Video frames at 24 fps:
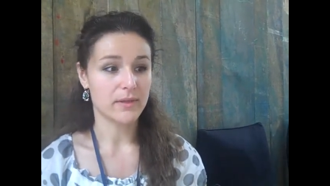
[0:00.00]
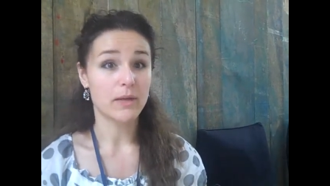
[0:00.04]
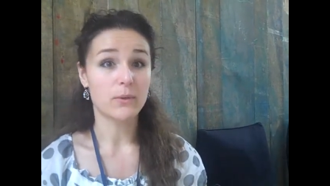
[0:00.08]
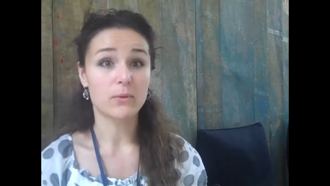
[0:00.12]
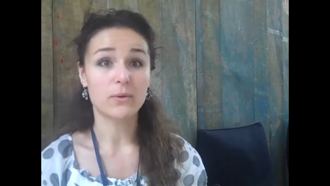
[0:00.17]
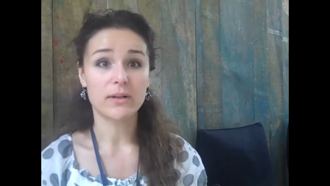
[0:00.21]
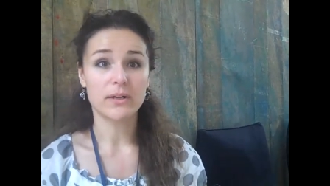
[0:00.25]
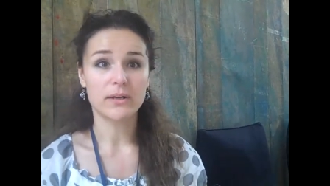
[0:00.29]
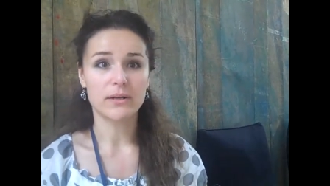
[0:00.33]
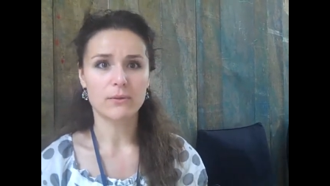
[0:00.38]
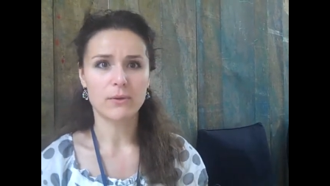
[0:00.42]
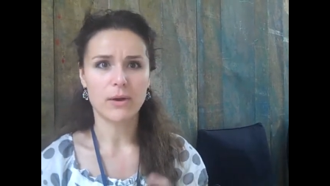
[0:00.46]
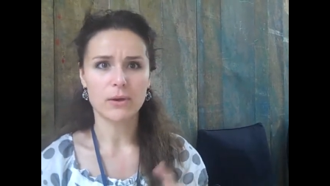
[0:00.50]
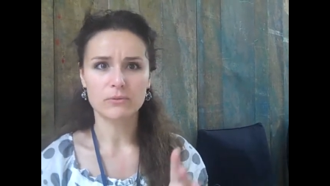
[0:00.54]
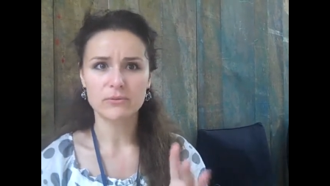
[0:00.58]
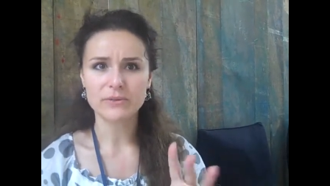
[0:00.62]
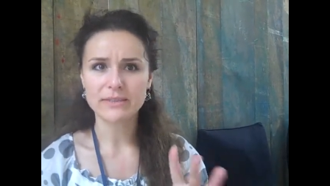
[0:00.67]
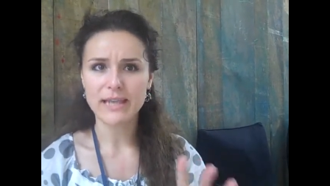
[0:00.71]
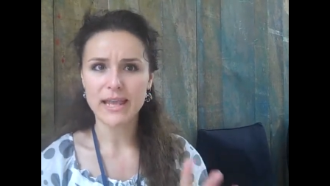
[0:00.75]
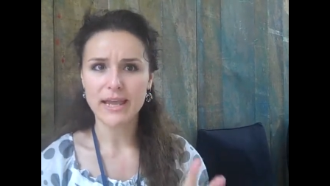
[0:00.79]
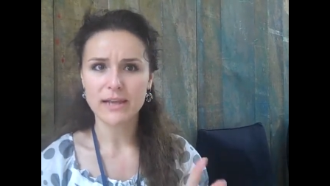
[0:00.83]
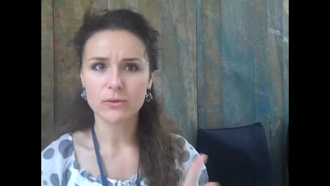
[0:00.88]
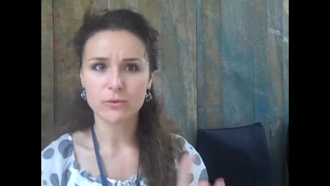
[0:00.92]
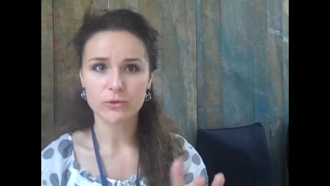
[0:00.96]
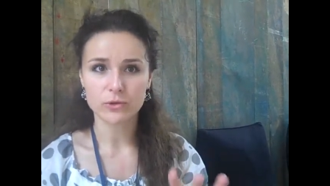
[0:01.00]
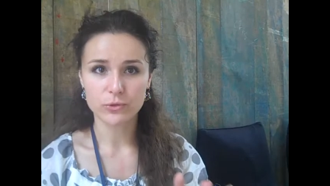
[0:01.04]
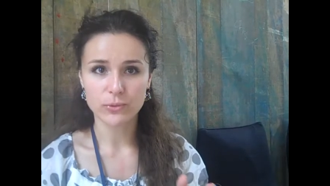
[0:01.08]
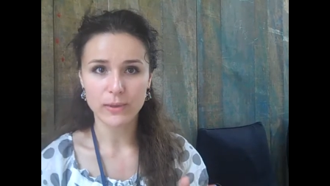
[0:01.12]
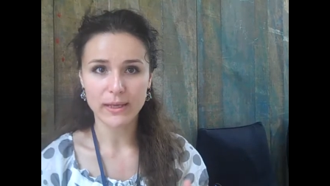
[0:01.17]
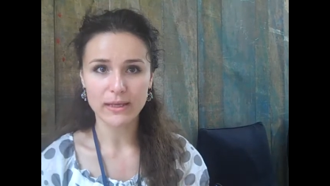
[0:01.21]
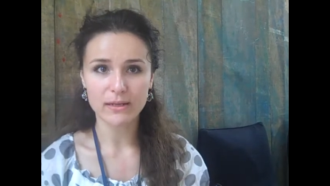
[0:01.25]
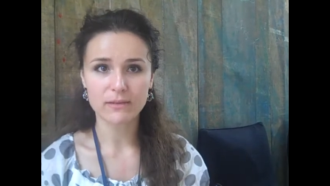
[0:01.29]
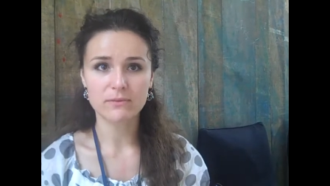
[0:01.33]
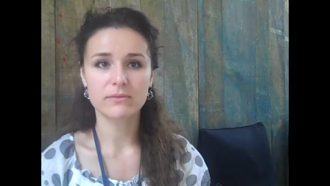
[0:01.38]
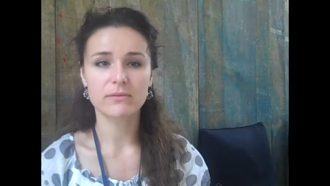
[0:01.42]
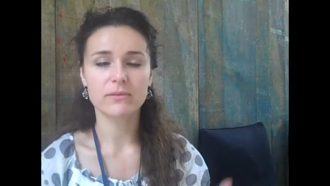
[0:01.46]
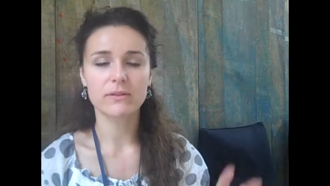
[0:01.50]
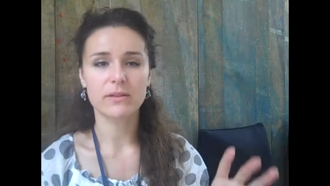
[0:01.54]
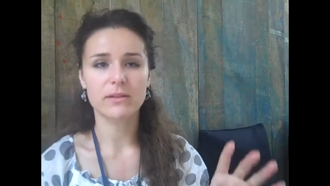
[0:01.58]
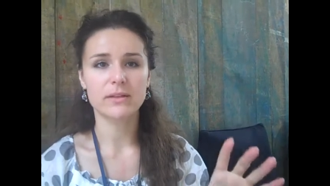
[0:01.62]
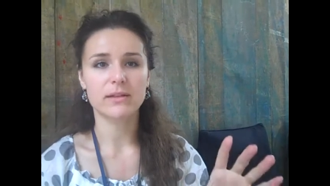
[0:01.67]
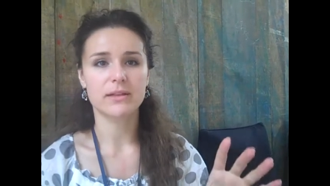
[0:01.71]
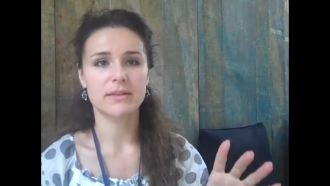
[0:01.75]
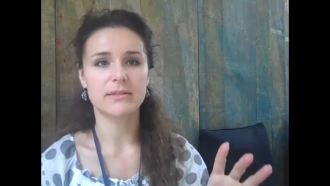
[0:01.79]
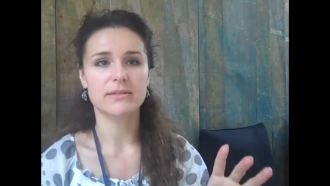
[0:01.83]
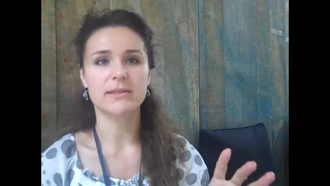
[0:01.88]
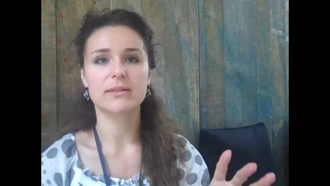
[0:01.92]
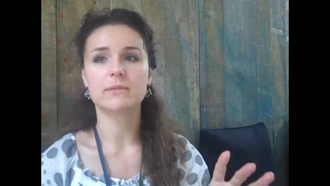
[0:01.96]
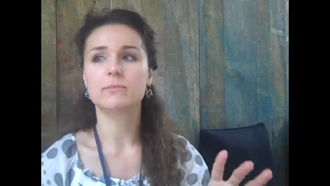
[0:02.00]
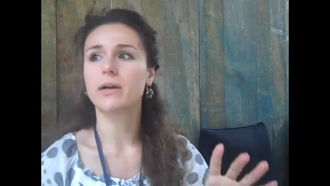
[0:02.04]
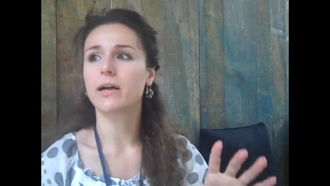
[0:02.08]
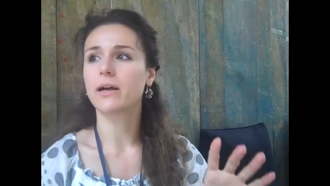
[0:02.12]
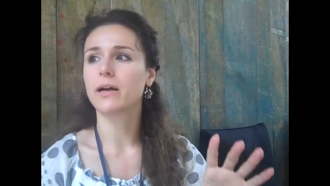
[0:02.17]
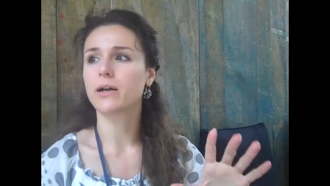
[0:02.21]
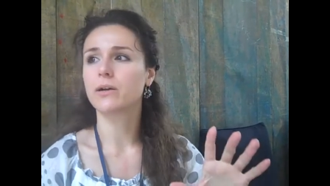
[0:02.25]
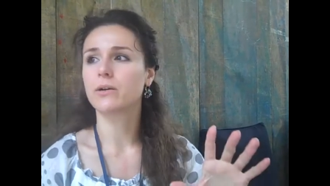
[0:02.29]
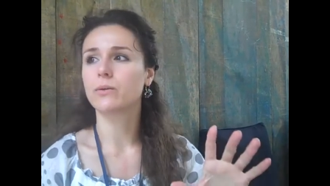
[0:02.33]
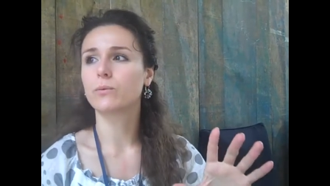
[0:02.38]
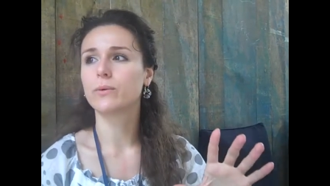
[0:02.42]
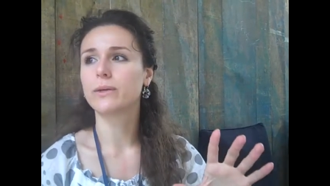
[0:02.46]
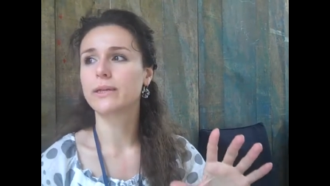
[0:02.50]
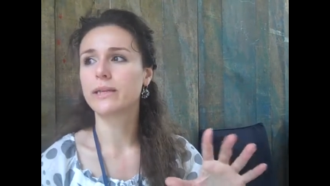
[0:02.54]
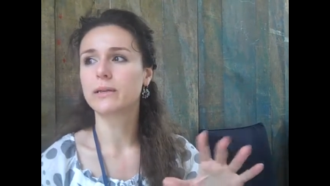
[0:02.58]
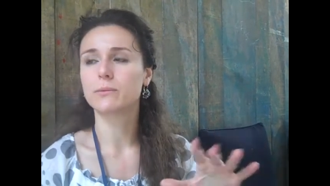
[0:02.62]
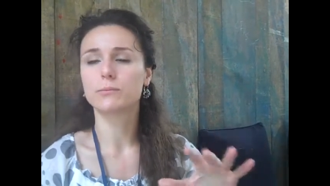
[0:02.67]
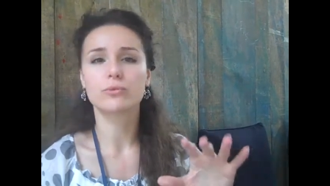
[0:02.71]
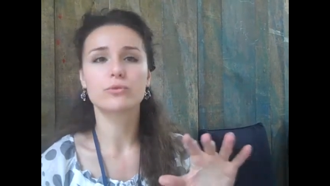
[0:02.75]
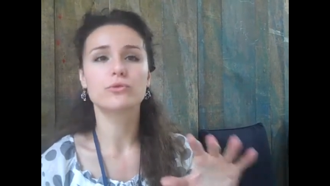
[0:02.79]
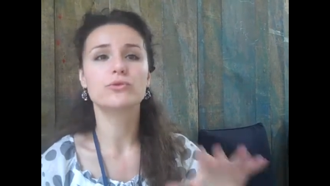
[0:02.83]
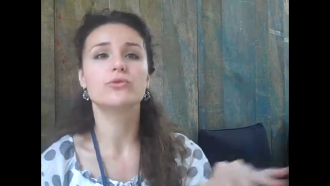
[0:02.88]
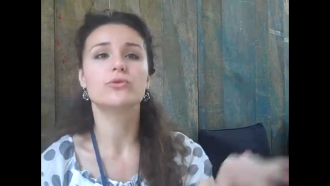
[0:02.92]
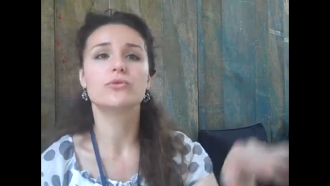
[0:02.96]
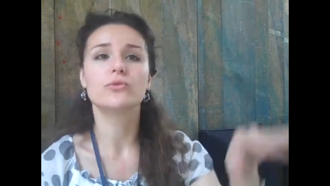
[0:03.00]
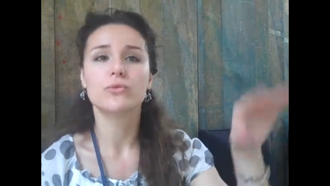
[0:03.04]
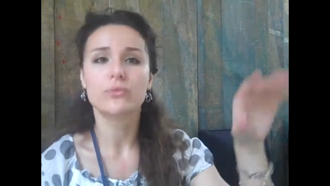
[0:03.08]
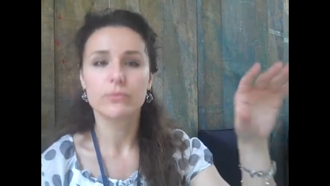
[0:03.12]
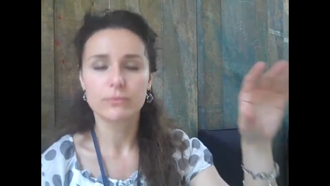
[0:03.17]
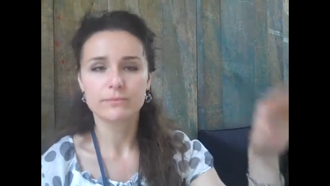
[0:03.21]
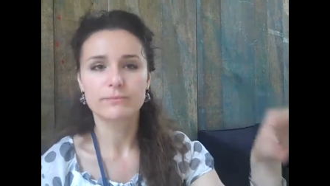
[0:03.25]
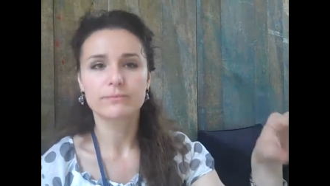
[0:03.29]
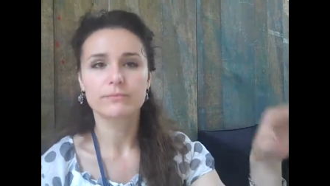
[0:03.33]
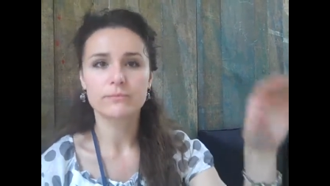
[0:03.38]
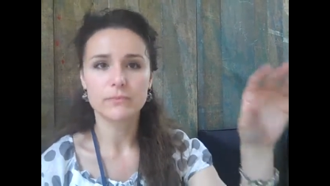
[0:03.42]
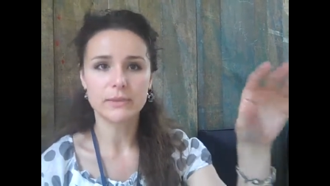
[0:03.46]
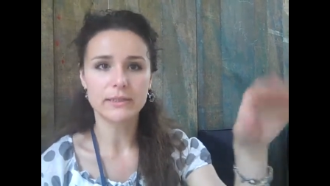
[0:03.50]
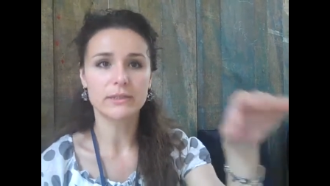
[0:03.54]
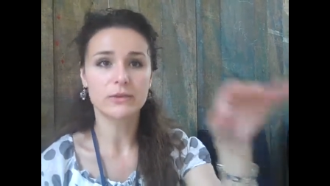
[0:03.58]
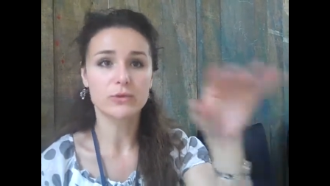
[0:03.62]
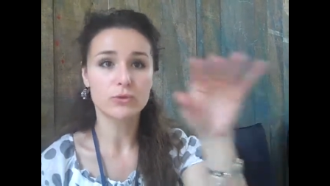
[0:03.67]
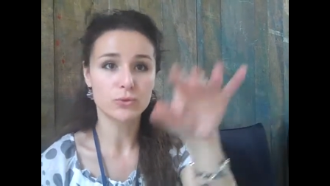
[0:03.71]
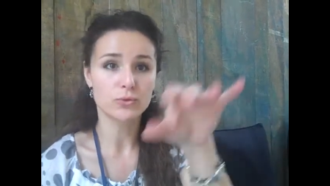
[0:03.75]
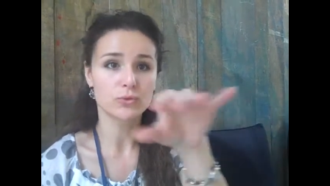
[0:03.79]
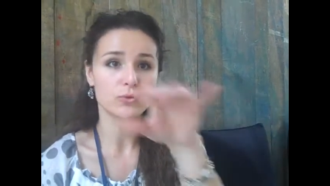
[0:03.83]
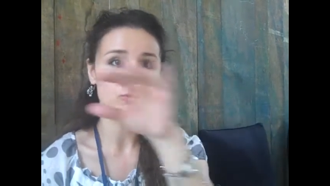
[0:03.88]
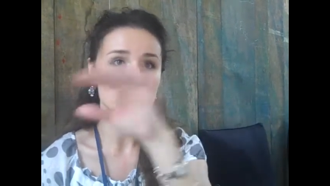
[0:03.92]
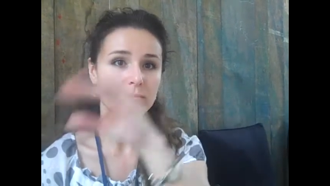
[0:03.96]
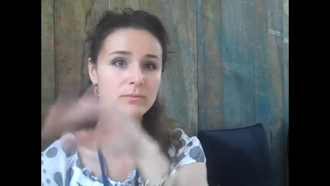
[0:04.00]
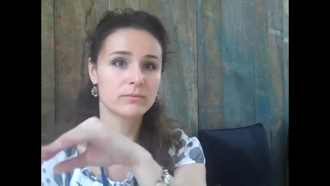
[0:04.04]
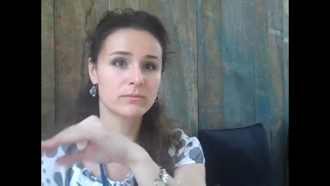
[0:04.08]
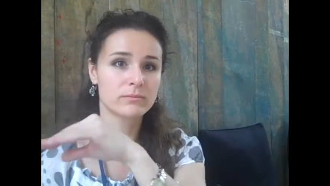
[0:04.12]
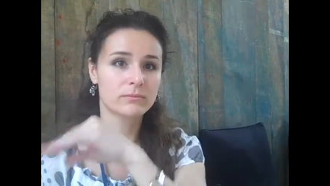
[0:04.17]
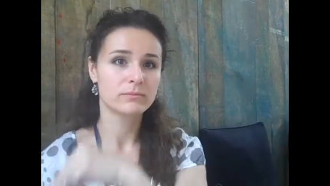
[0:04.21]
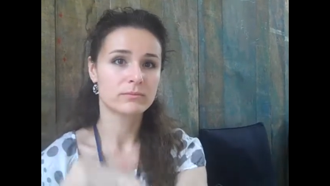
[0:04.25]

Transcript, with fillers: they were around ten or twelve. I said, well, we can put you in two